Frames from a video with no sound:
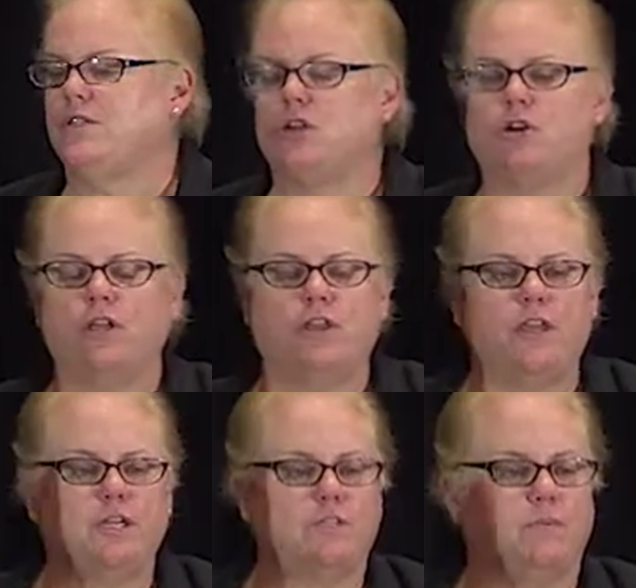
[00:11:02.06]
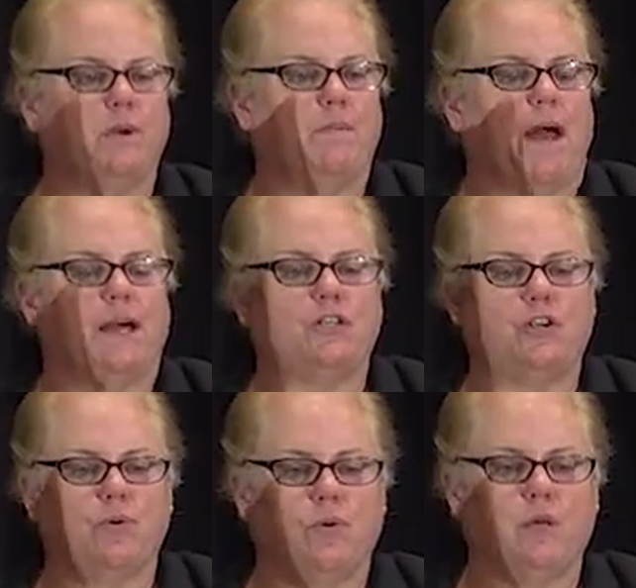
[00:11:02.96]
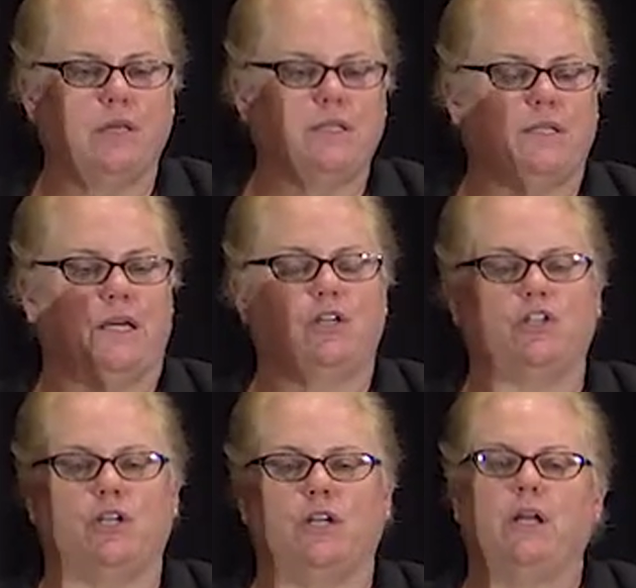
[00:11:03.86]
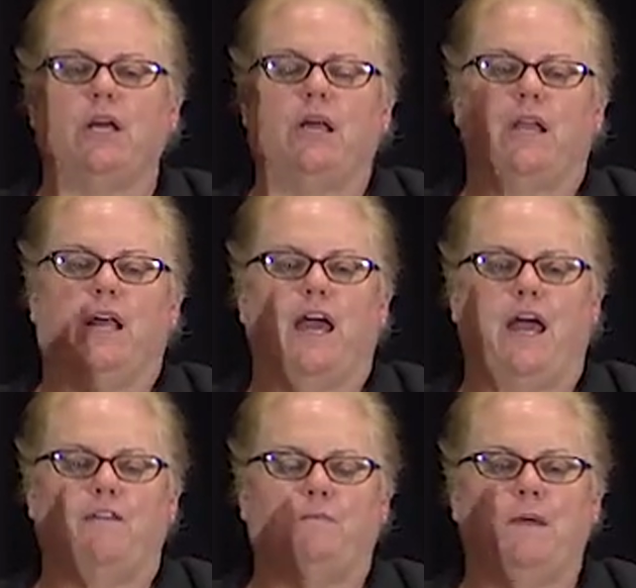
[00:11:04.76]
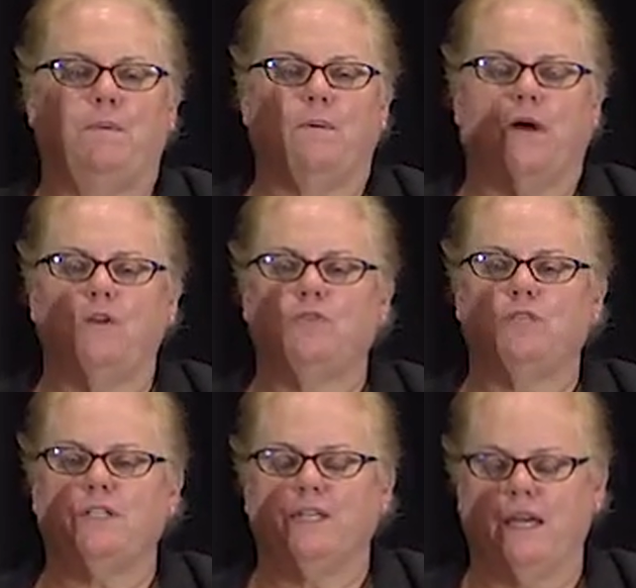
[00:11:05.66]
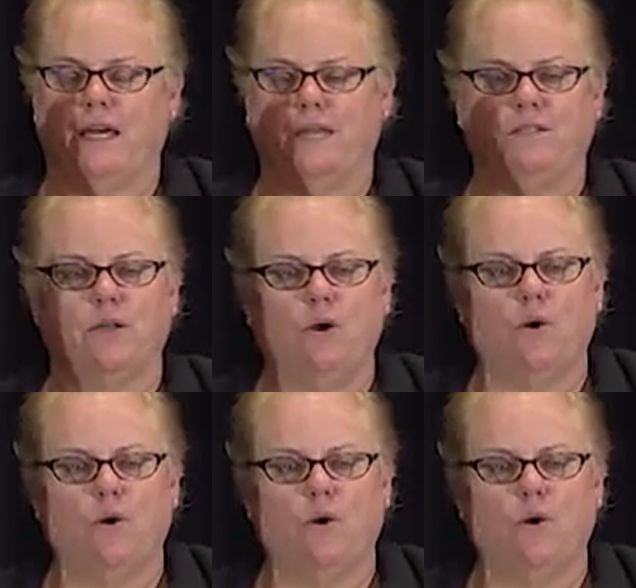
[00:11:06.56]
a good thing to bring back to your organization and have people understand